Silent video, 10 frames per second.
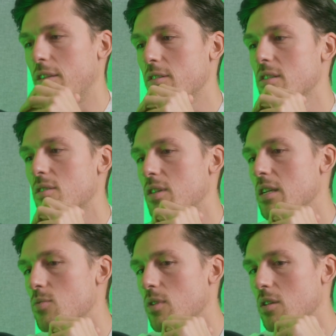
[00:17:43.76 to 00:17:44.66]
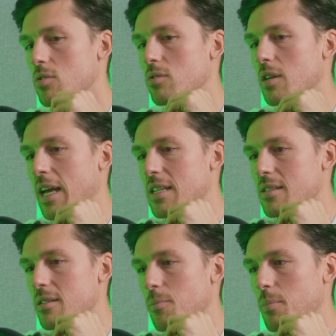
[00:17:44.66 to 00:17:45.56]
And there is things we can do
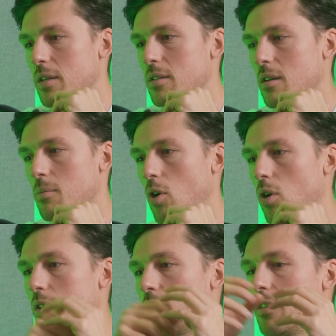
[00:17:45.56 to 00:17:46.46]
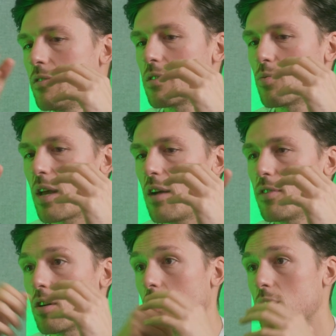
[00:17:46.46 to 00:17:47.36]
against it, but all the levers we have,
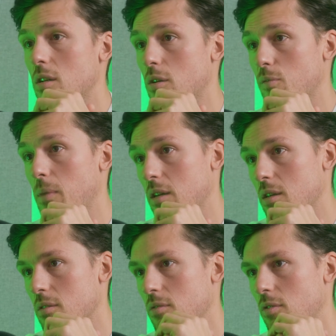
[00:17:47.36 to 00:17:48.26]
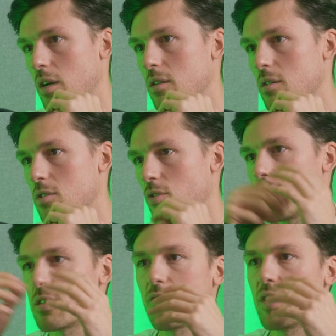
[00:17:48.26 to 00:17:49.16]
they cost a lot of money, right? So
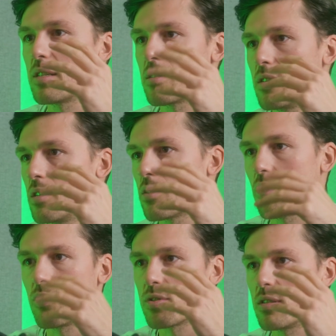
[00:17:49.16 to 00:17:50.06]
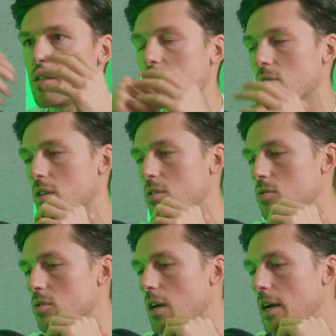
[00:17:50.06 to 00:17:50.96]
there's things the DSOs and TSO can
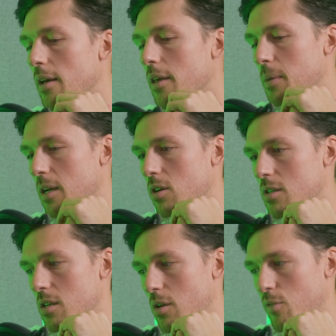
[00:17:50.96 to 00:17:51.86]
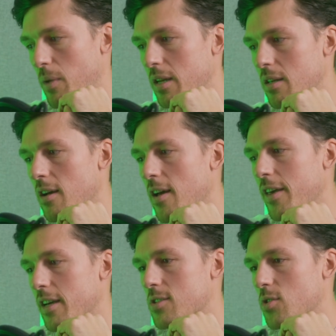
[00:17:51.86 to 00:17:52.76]
do, but it costs a lot of money.
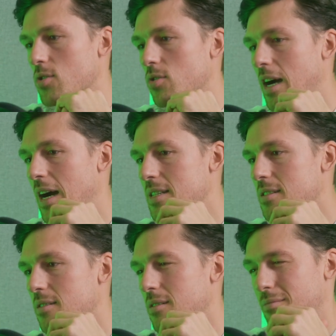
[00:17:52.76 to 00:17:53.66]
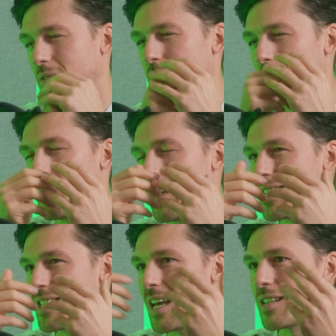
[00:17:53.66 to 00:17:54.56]
And so you could ask if it
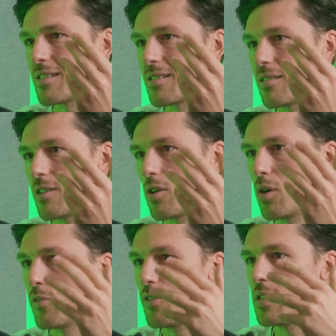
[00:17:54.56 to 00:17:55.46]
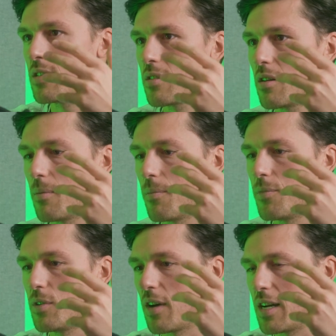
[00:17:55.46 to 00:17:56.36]
makes sense that all of these
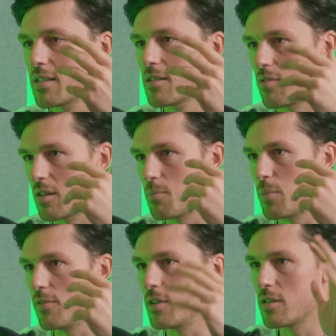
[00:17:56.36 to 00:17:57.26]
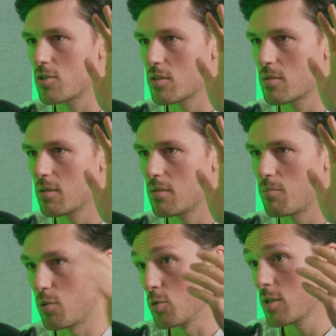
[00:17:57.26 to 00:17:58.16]
devices, right, the PV is just
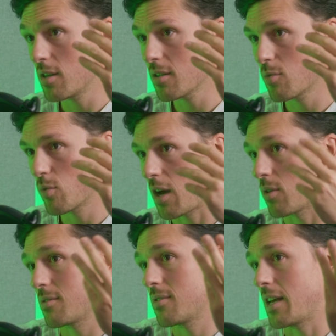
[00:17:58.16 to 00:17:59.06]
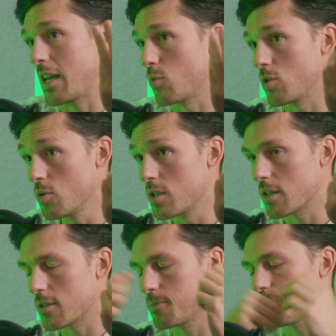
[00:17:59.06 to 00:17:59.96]
producing without anyone using it.